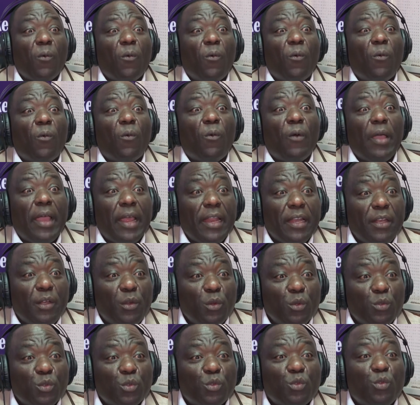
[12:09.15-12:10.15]
went
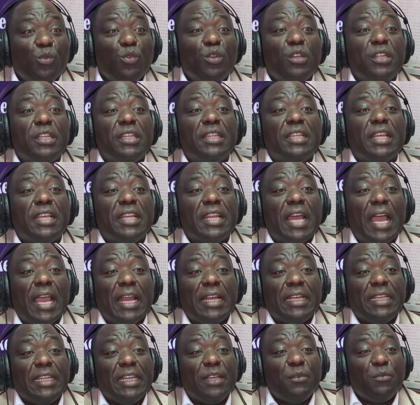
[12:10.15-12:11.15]
to school in the
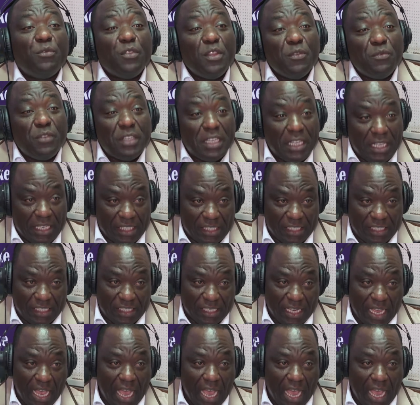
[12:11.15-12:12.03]
1950s